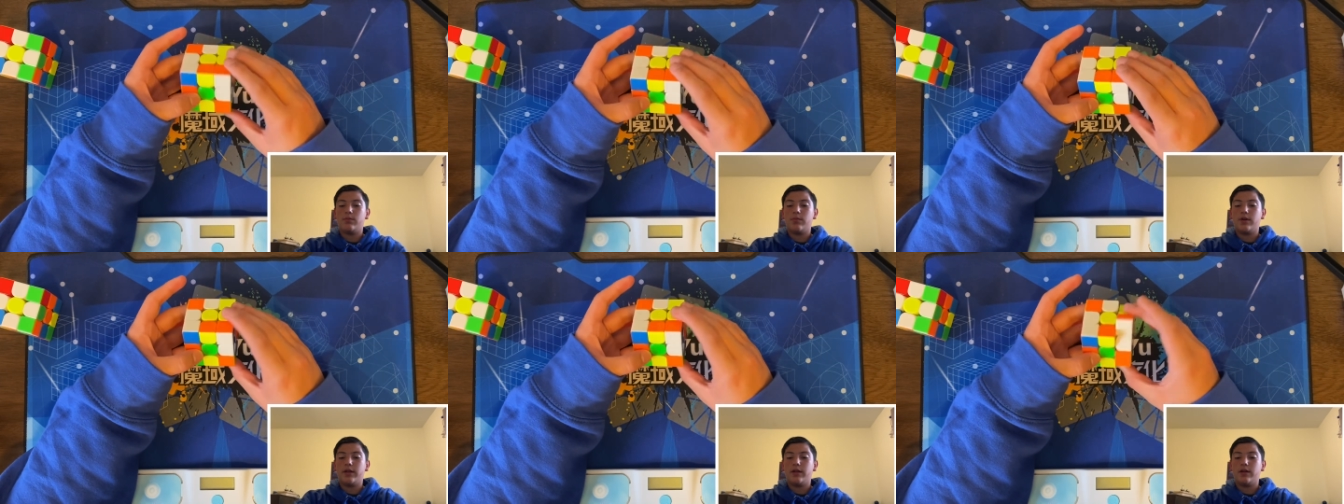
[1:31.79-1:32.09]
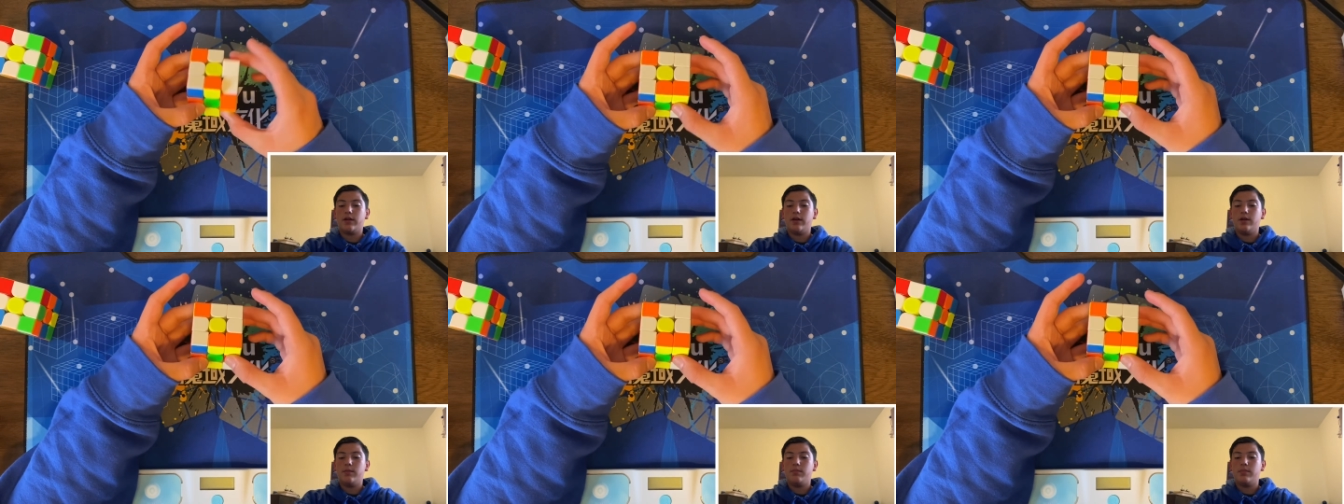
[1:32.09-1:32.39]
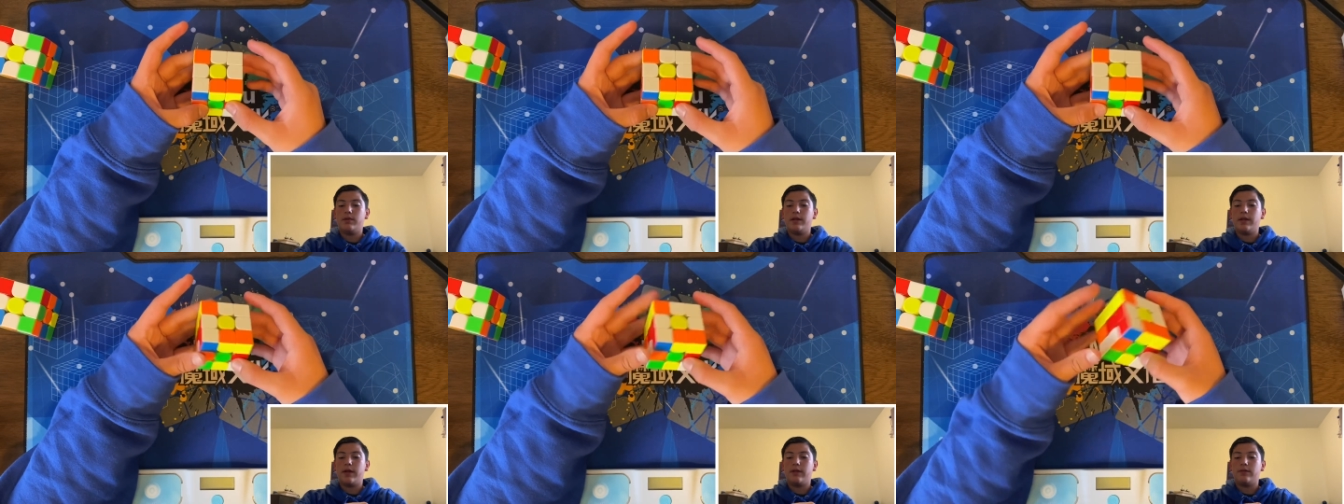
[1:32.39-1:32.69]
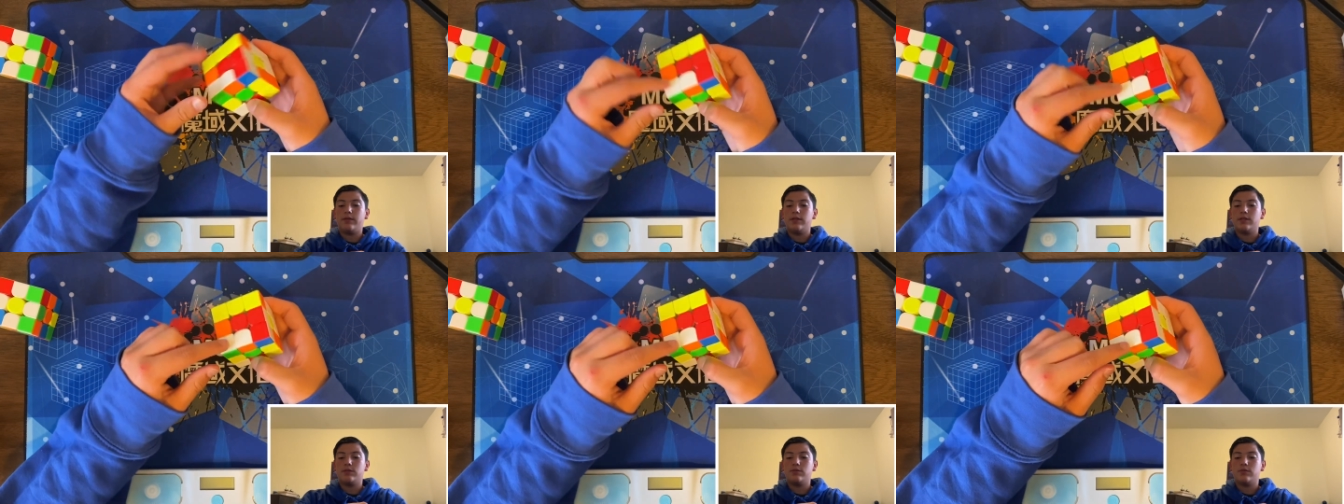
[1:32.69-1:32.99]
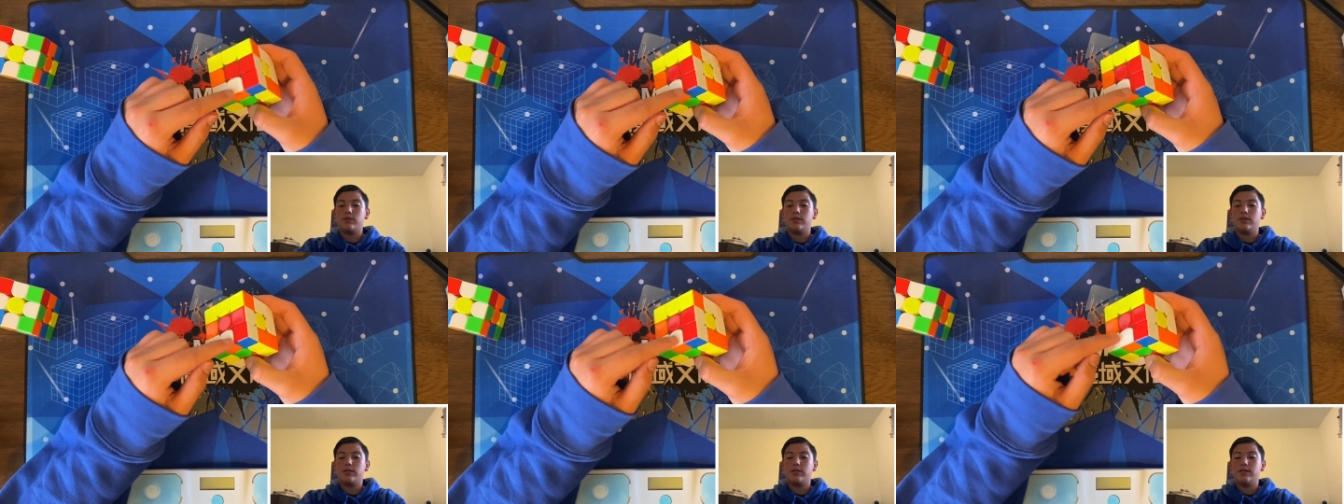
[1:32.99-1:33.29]
I can bring it up, but now
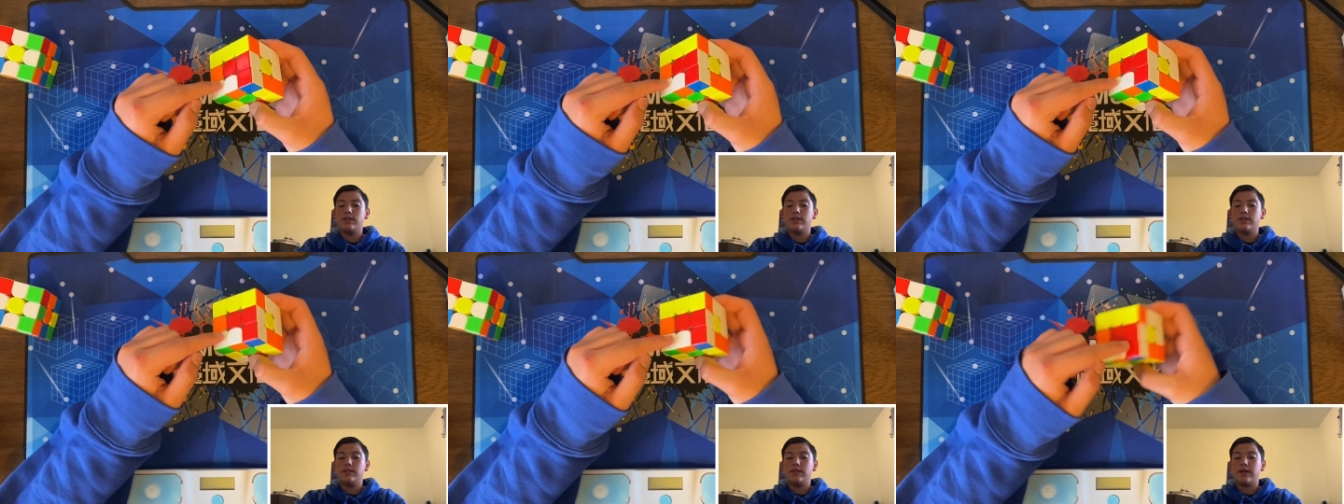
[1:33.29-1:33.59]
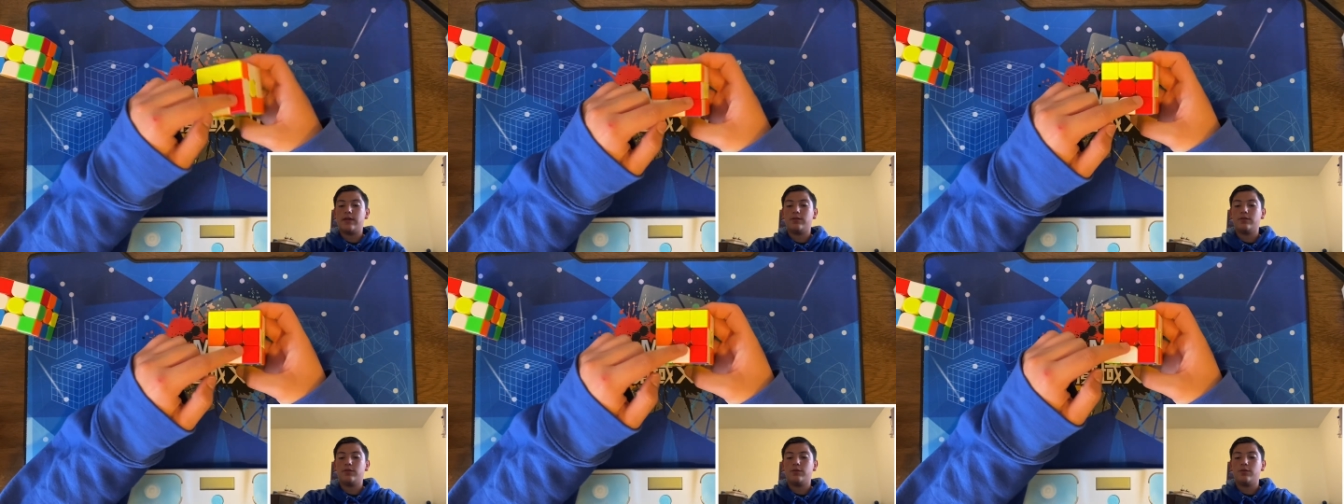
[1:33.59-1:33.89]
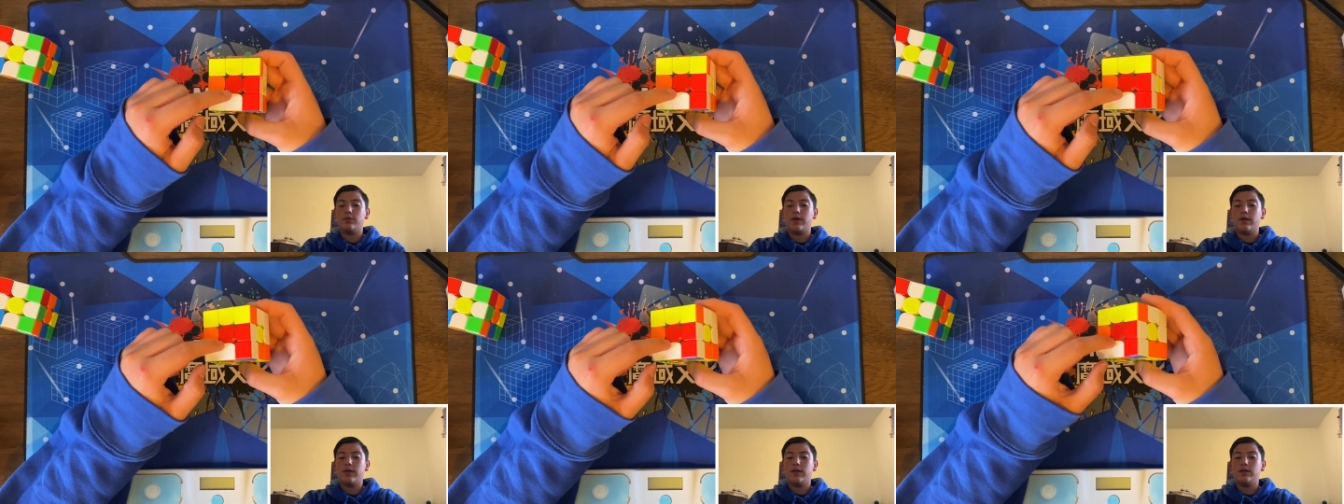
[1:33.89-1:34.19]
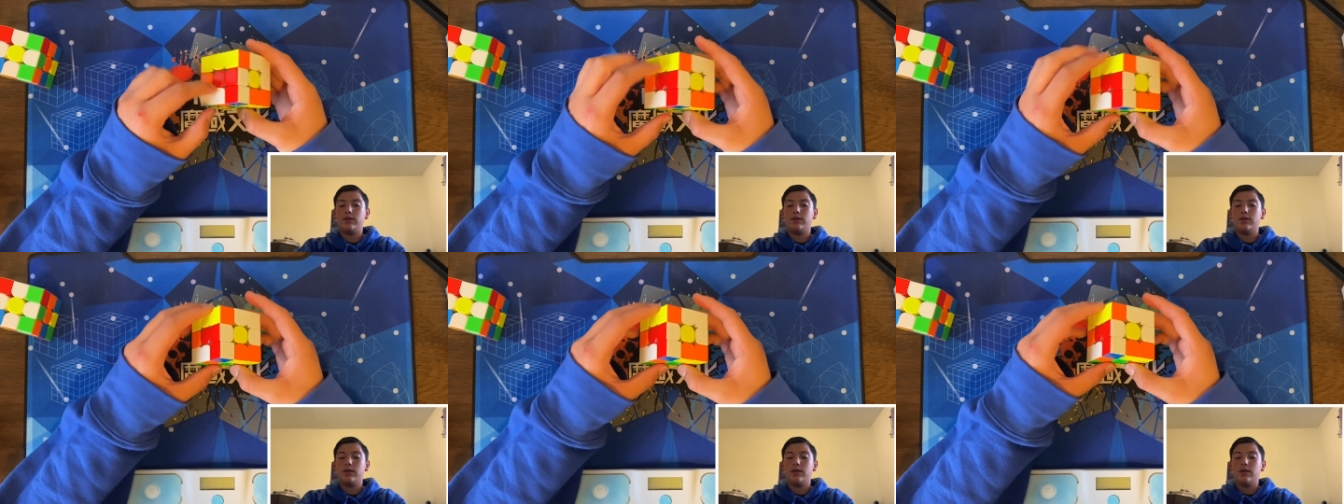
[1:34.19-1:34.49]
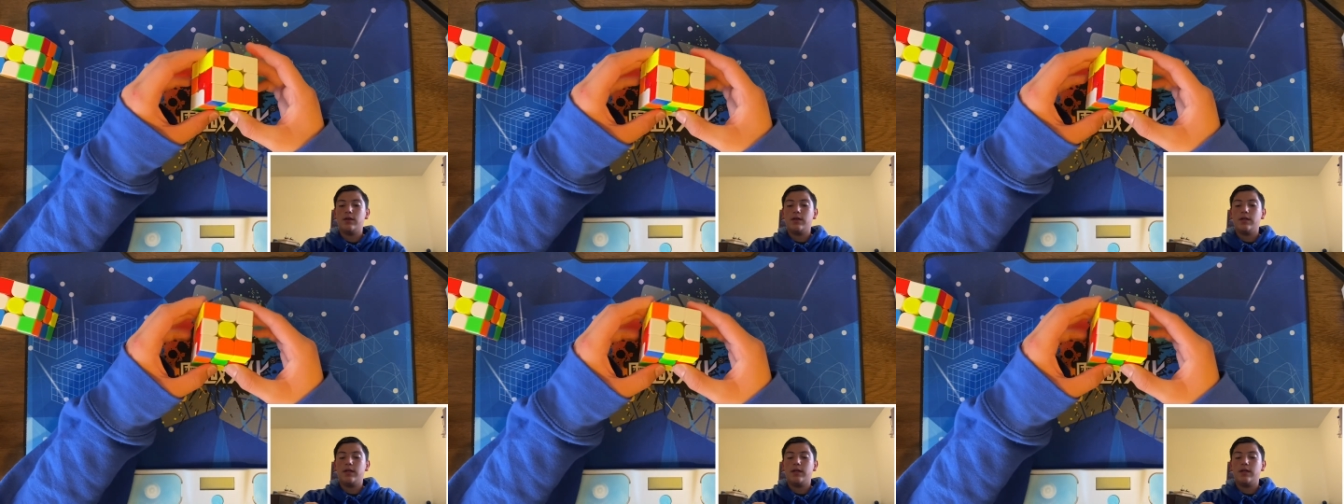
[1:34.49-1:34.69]
this one is out of the way,